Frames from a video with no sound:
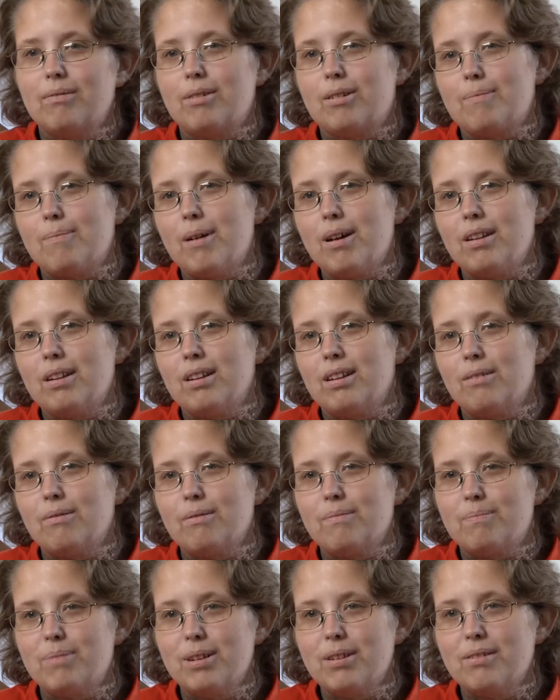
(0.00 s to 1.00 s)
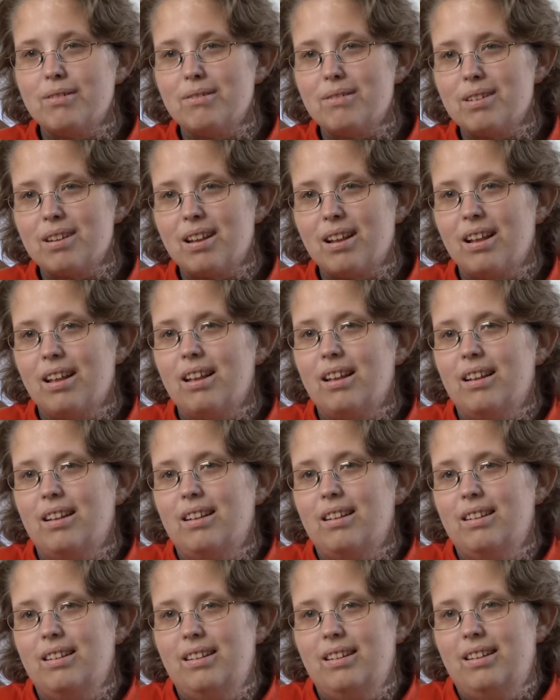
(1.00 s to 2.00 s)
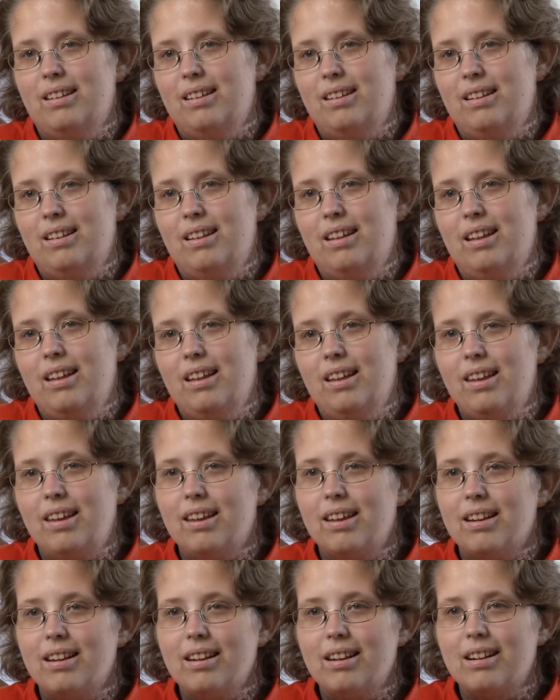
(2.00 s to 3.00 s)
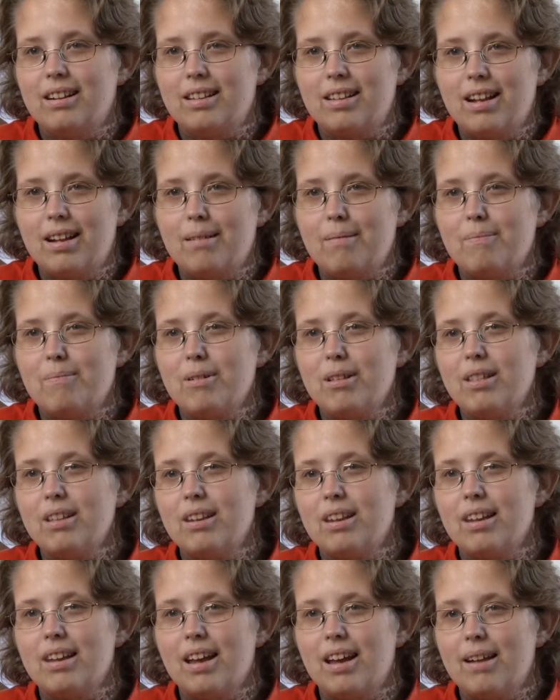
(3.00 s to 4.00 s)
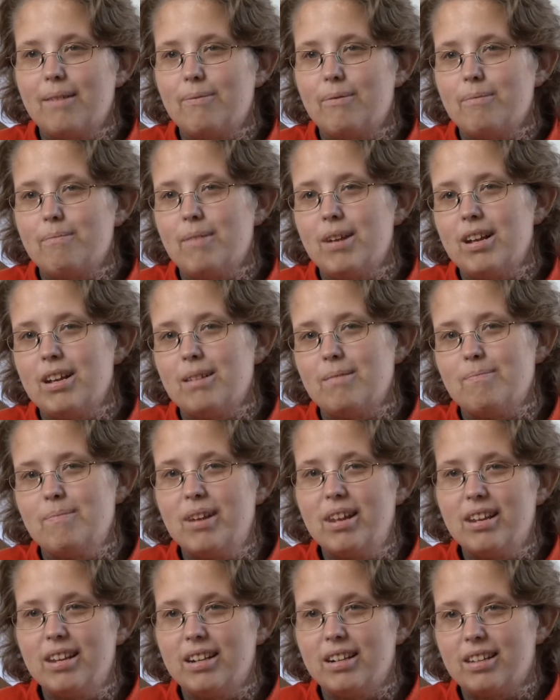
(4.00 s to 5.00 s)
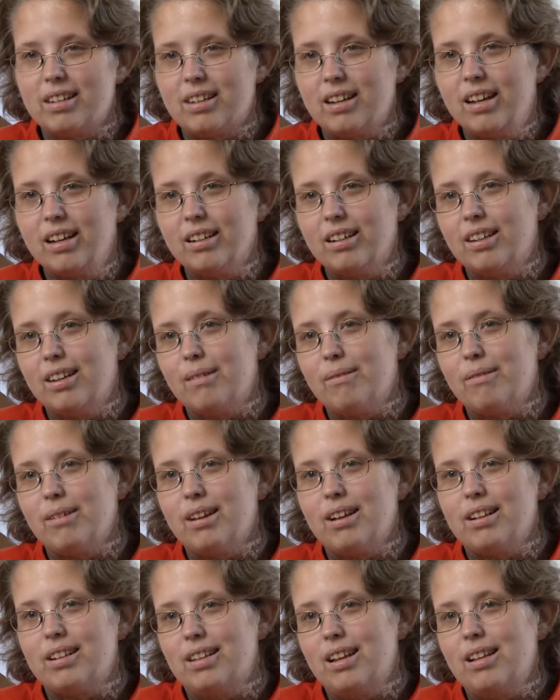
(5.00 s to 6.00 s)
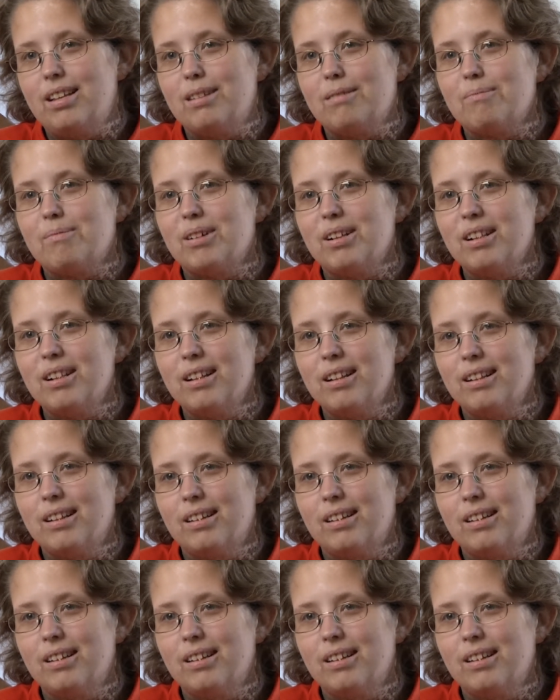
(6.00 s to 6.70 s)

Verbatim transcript: and responding to abuse, and an accessibility guide for making meetings cognitively accessible.